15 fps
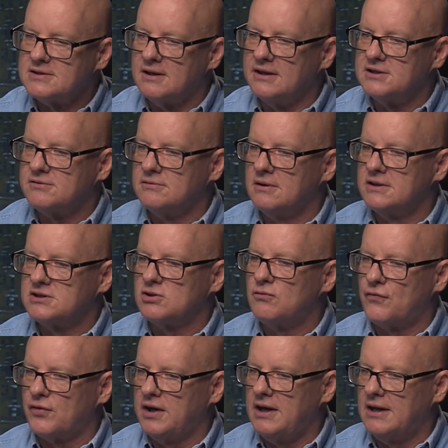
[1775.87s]
let's don't
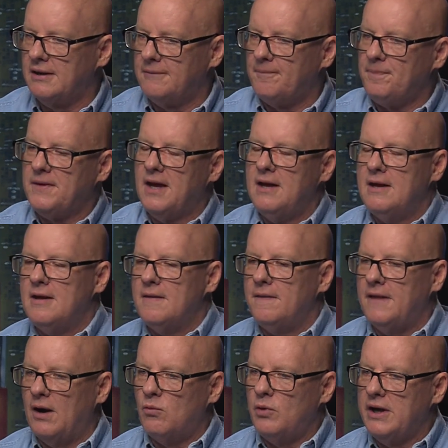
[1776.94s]
forget
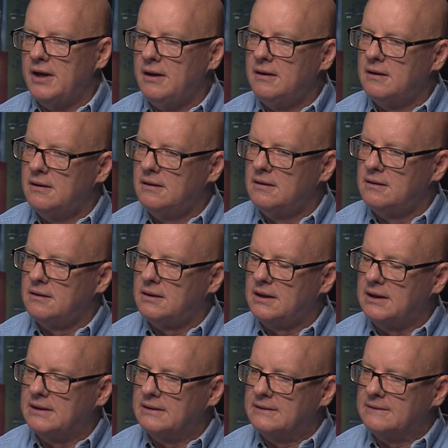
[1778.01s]
that when
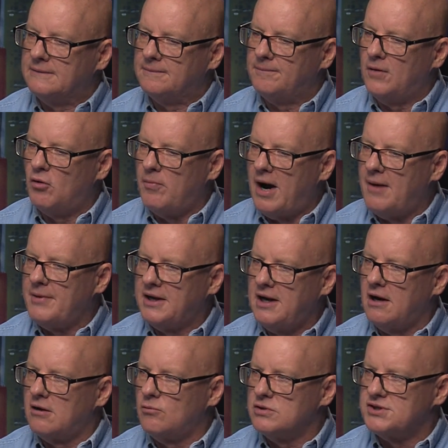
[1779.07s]

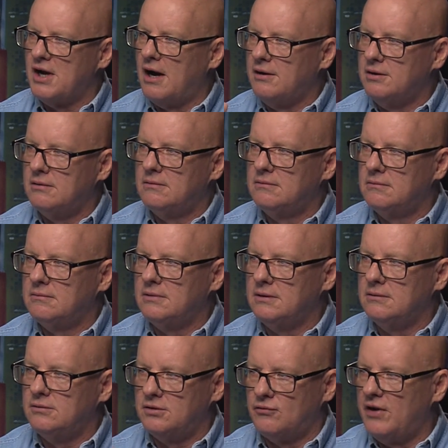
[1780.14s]
Obamacare was not,
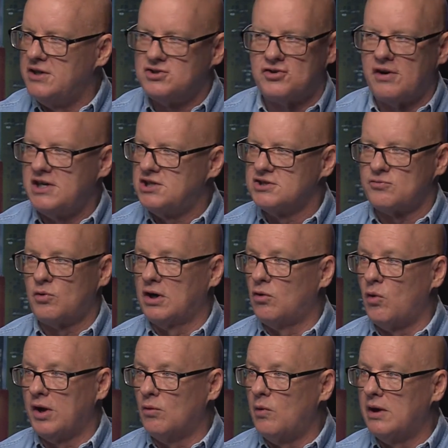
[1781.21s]
the registrations weren't
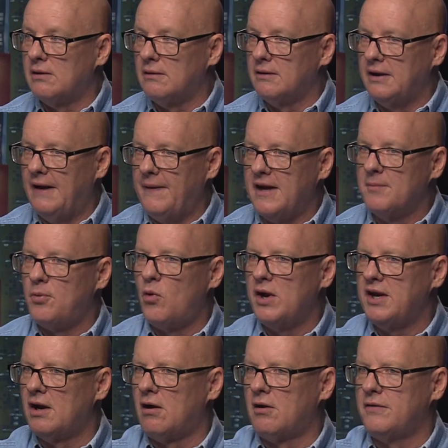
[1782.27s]
going well, and they
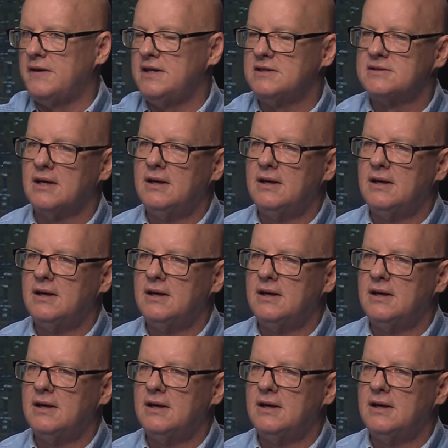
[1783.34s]
appointed all of these